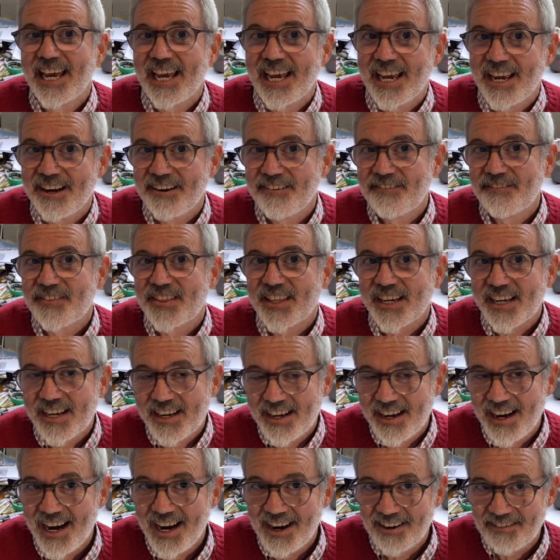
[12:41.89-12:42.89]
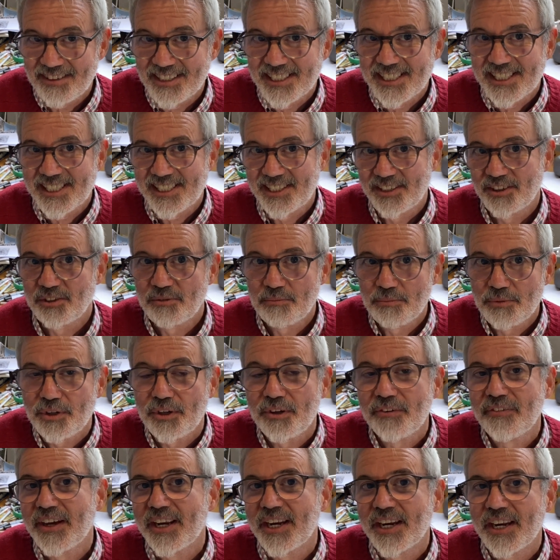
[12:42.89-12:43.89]
if the car is still
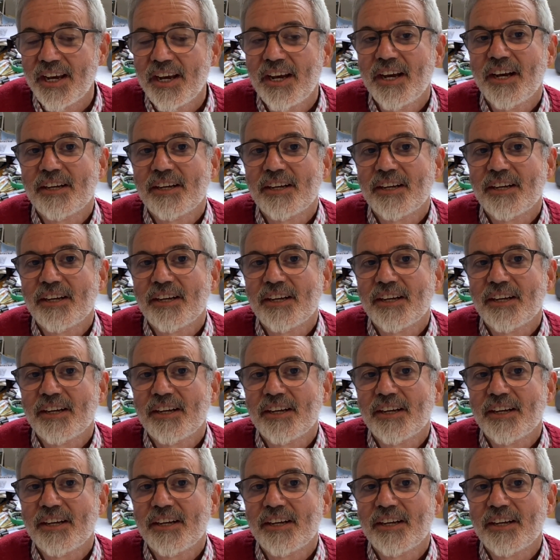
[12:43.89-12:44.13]
moving.